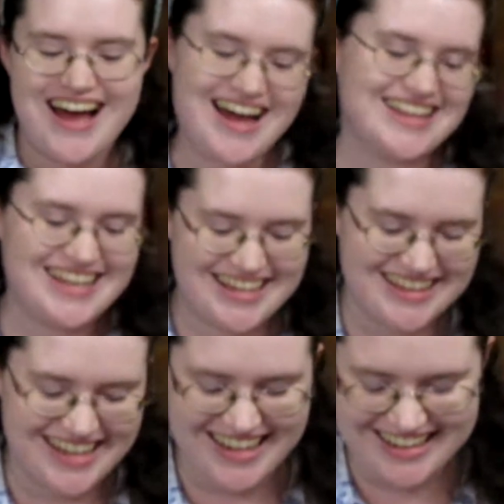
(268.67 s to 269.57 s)
I like
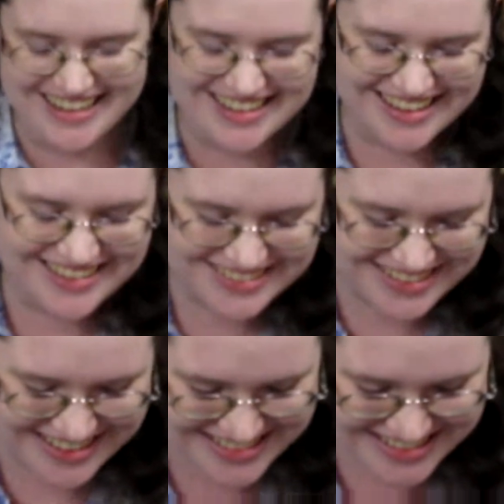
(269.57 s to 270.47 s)
that. I like that a
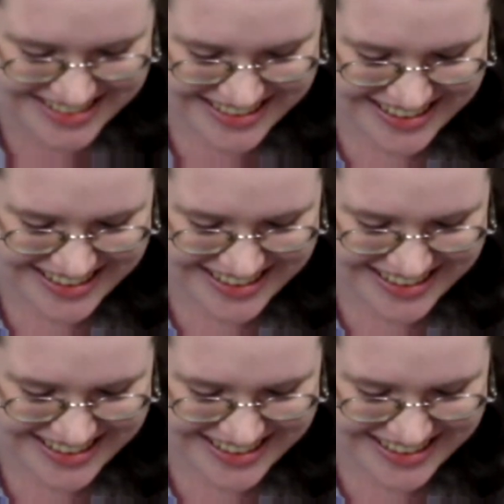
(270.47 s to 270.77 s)
lot.